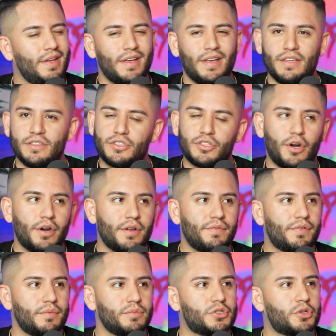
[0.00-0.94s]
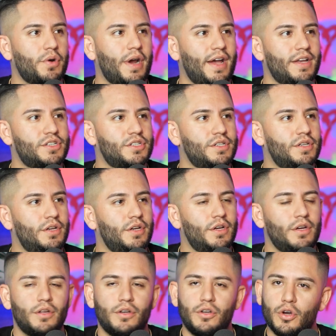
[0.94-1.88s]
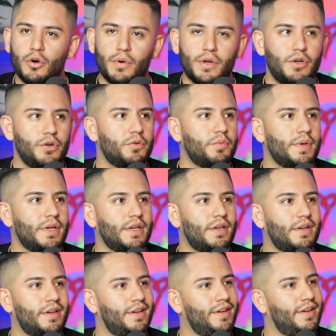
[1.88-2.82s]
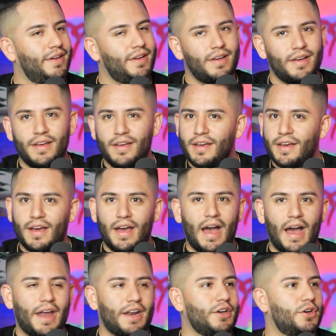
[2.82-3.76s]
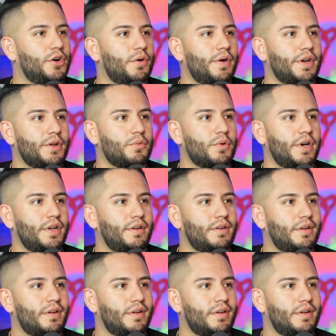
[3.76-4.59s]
and starting from scratch. No one knew me. I didn't know anyone.